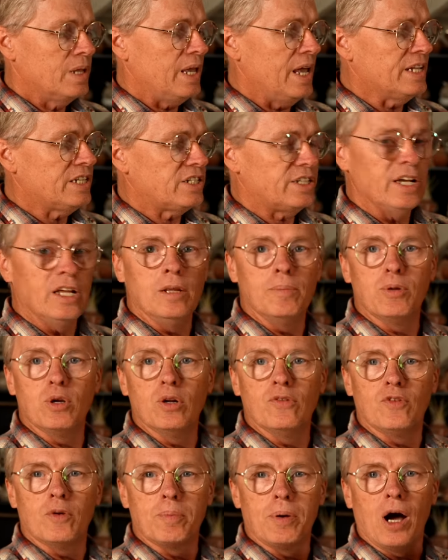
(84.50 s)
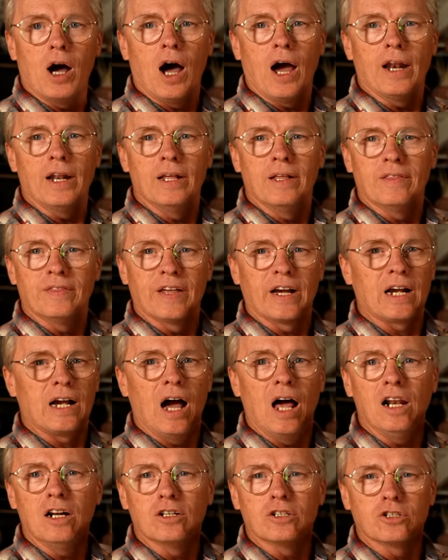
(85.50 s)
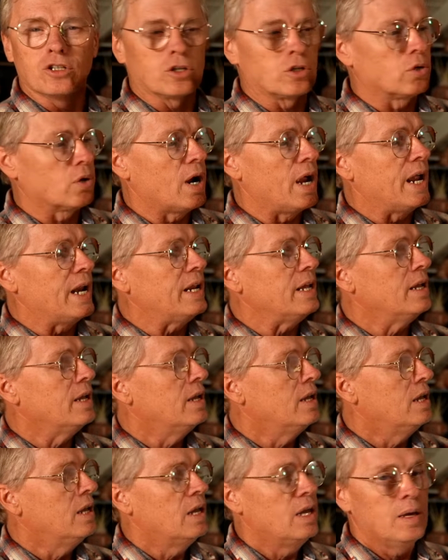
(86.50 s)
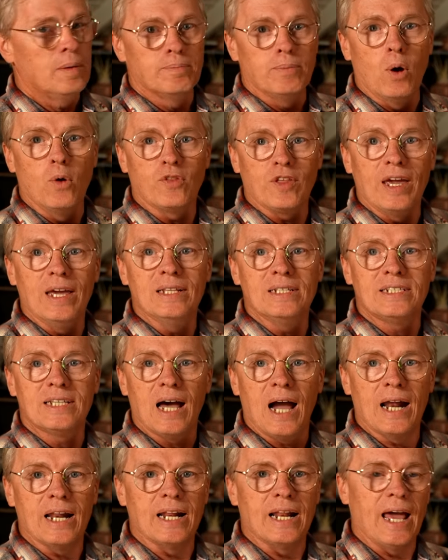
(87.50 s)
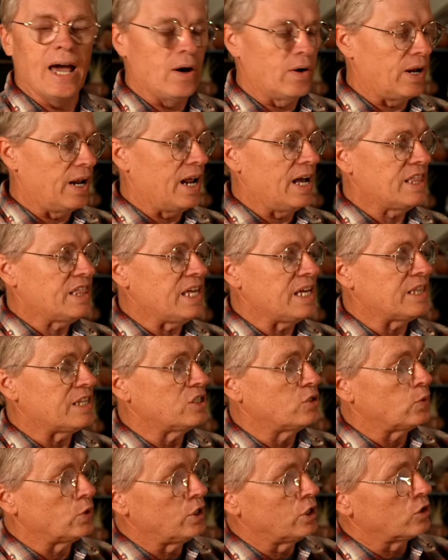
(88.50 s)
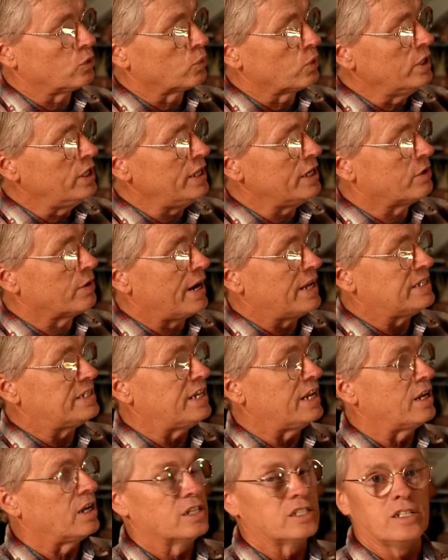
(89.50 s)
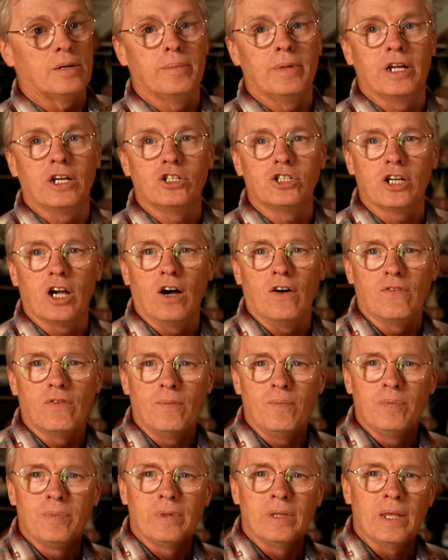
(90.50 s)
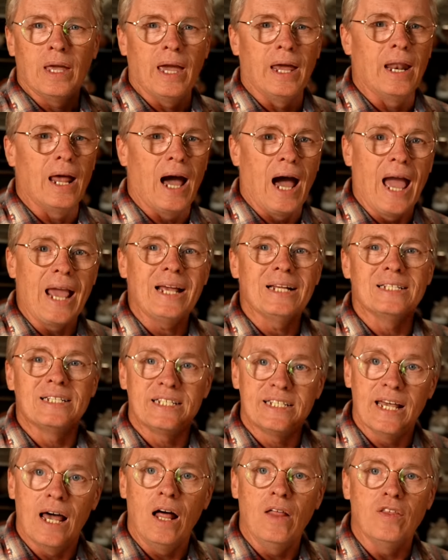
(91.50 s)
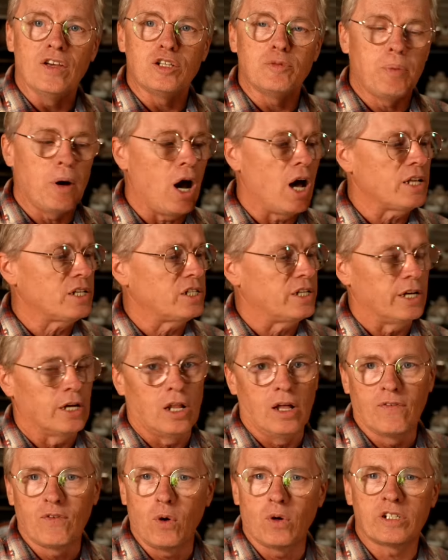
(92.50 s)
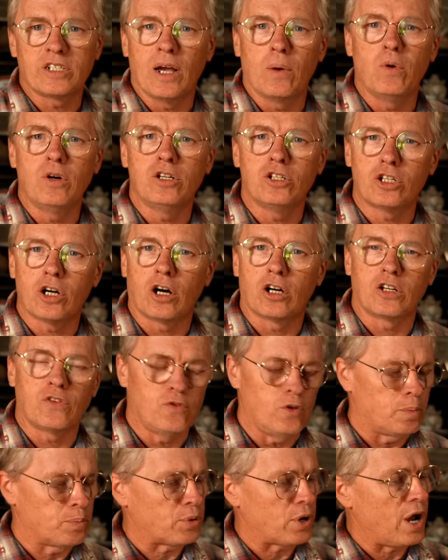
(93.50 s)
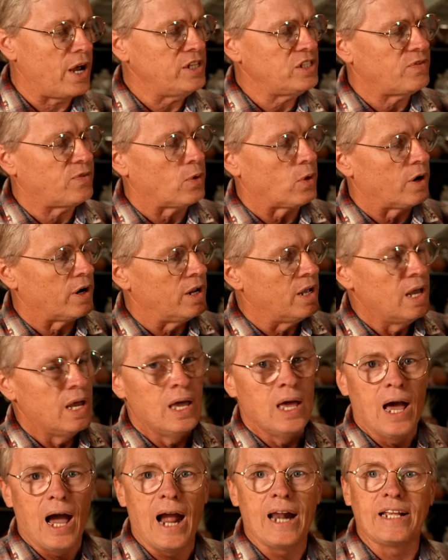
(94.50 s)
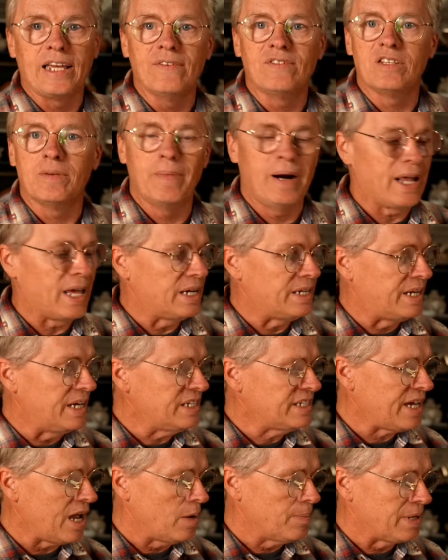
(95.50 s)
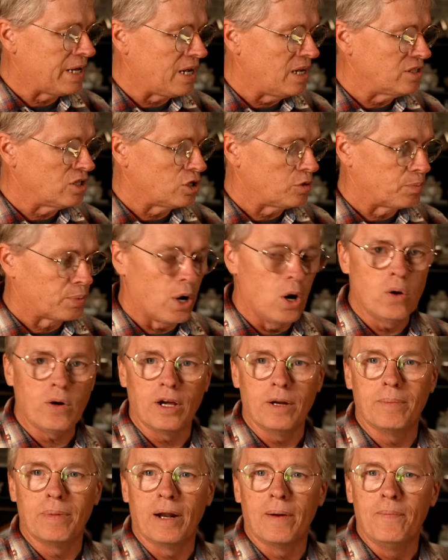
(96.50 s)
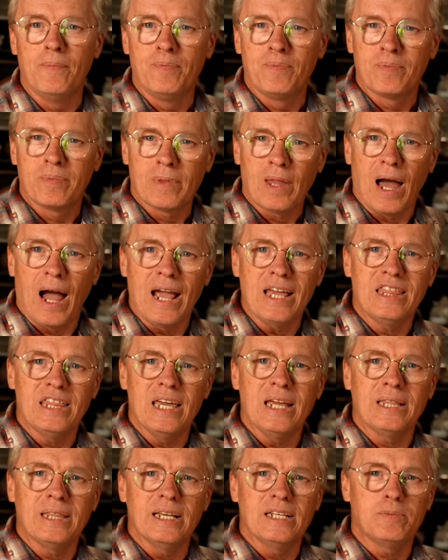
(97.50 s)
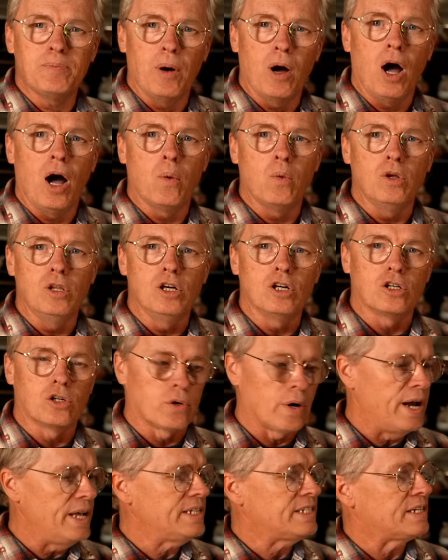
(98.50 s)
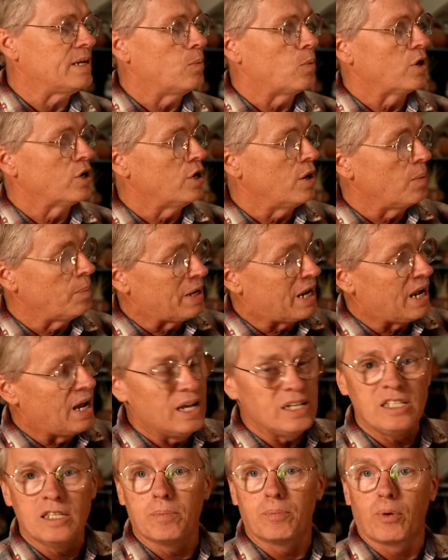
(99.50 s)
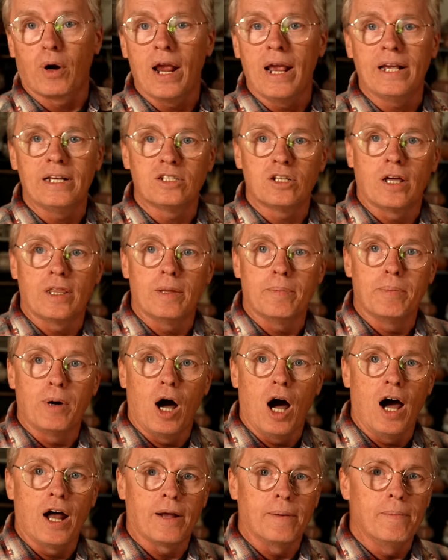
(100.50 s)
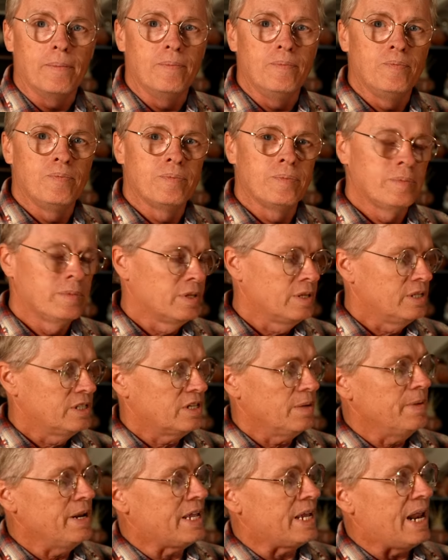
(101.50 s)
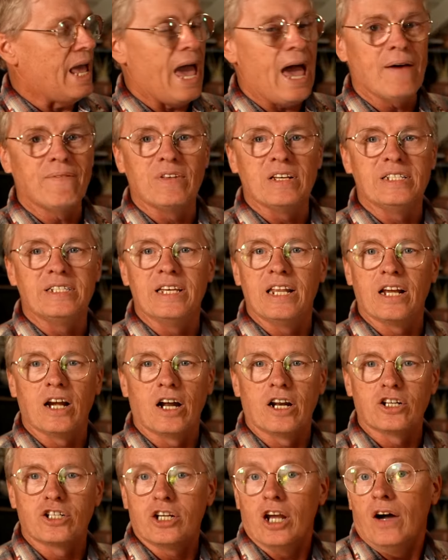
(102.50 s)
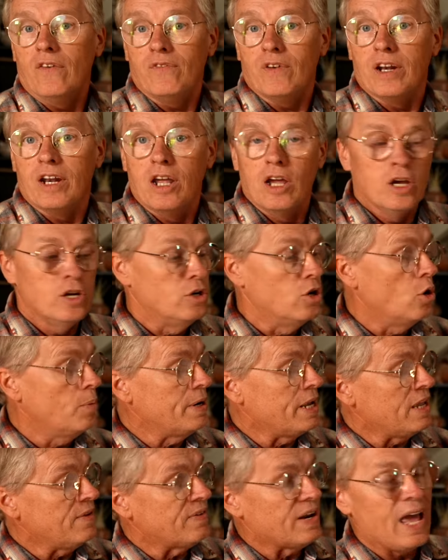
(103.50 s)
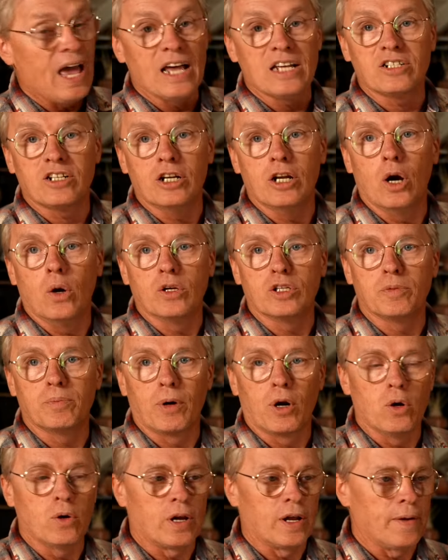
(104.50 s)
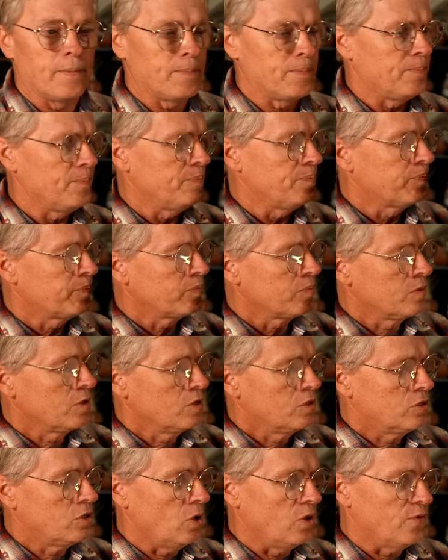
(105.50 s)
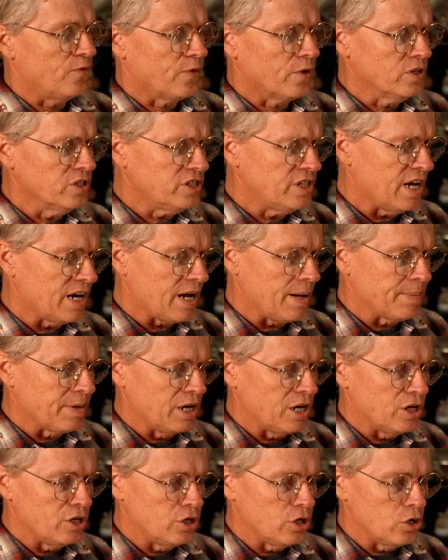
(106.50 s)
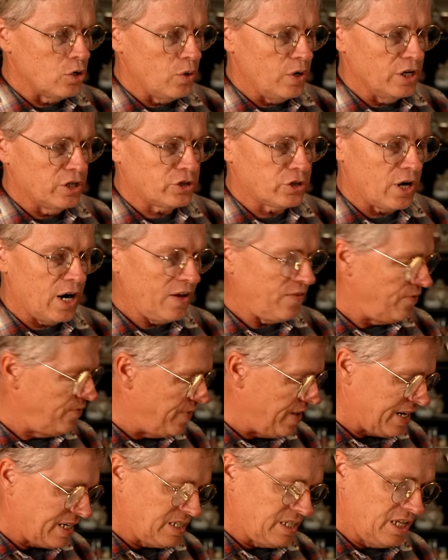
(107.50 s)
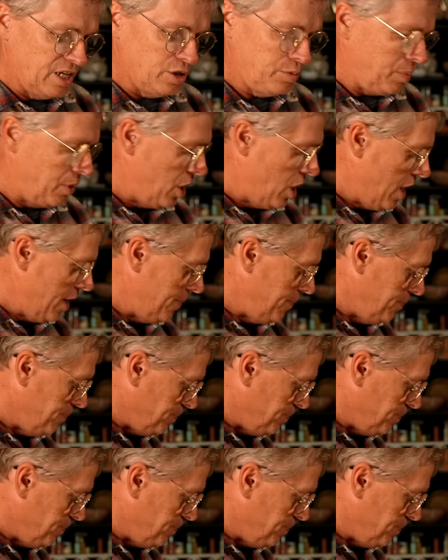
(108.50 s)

it's still a beautiful pot. The colors are great, both inside and out, and I think this would look really great sitting on somebody's shelf. And I can sell this pot still. Of course, I wouldn't charge full price for it. I'd give somebody a discount because it's broken, but I think this pot will look great somewhere because the break is on the bottom. Somebody can have this sitting on a shelf and nobody even has to know it's broken. So the first thing I'm going to do is try to fix this pot.